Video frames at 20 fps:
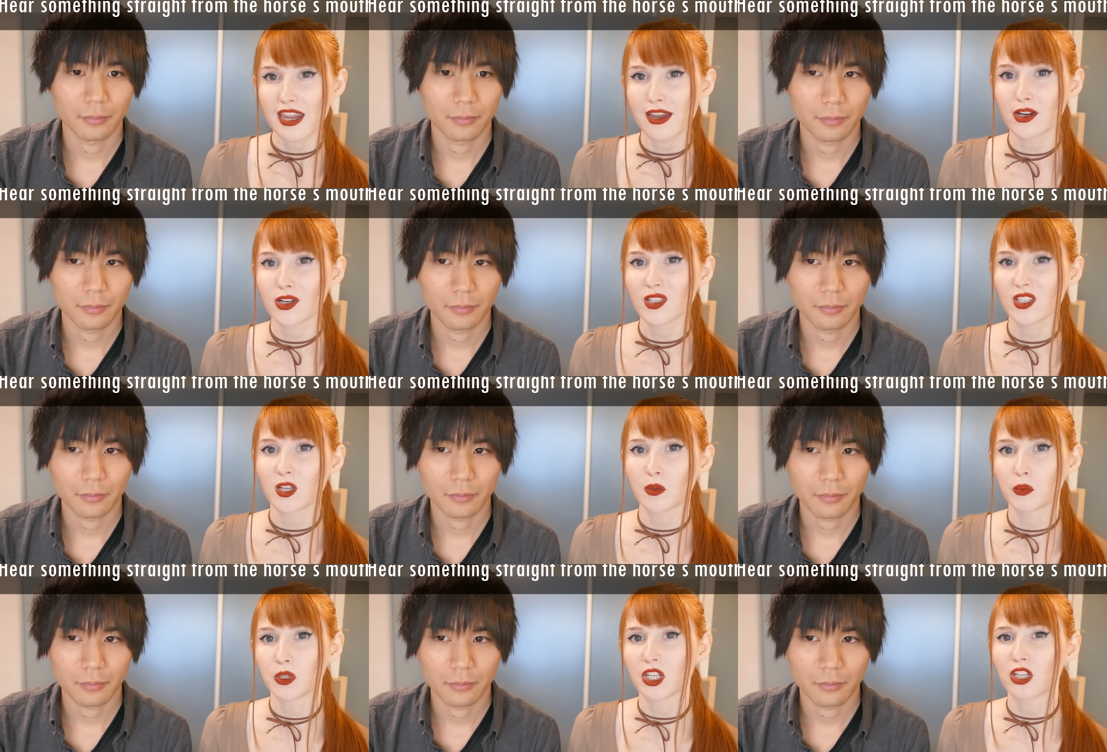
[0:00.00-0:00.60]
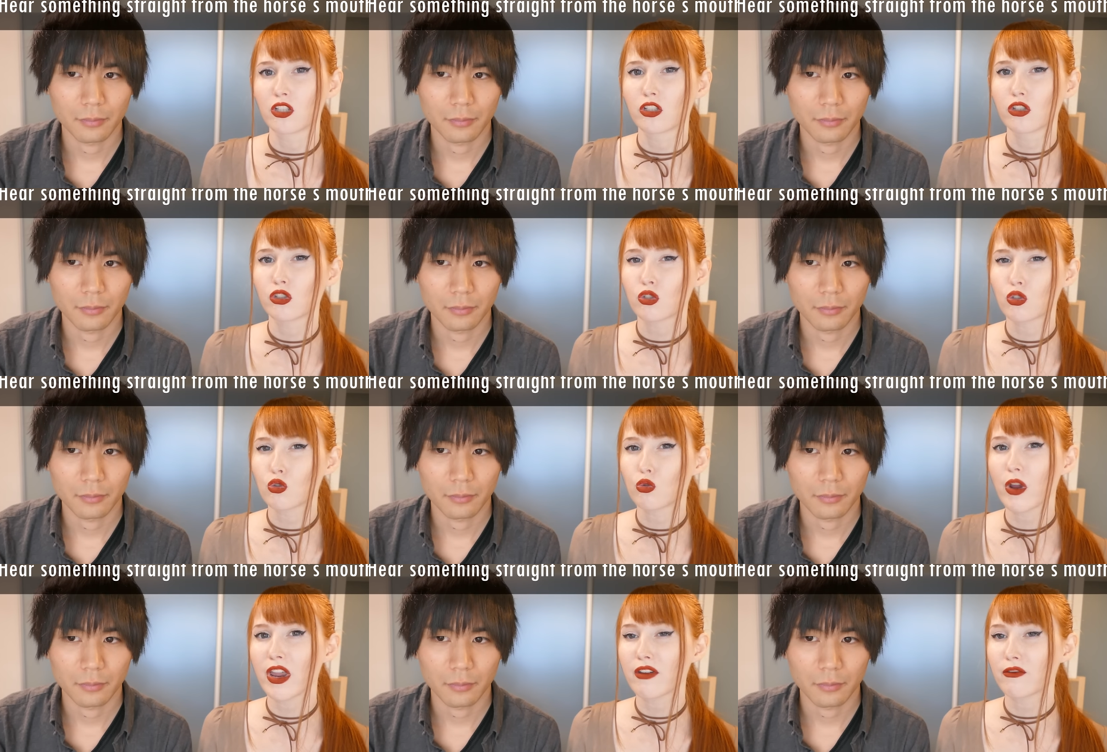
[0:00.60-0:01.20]
Speaker 1: Hear something
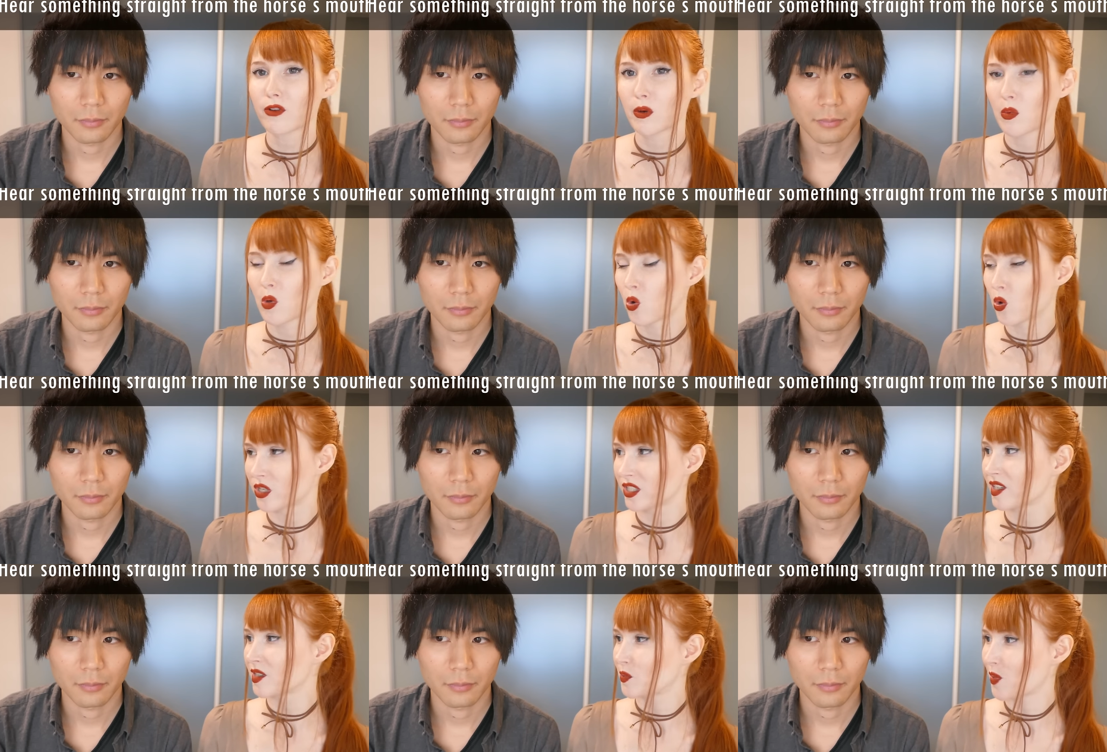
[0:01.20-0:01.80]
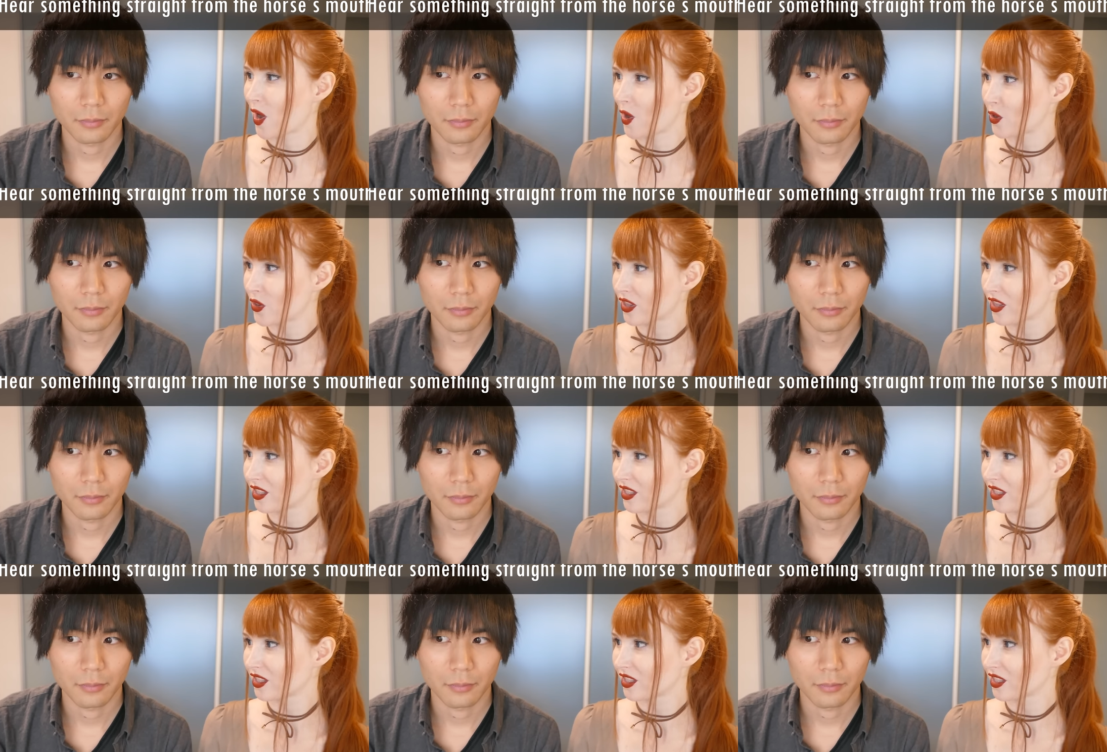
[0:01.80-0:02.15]
straight from the horse's mouth.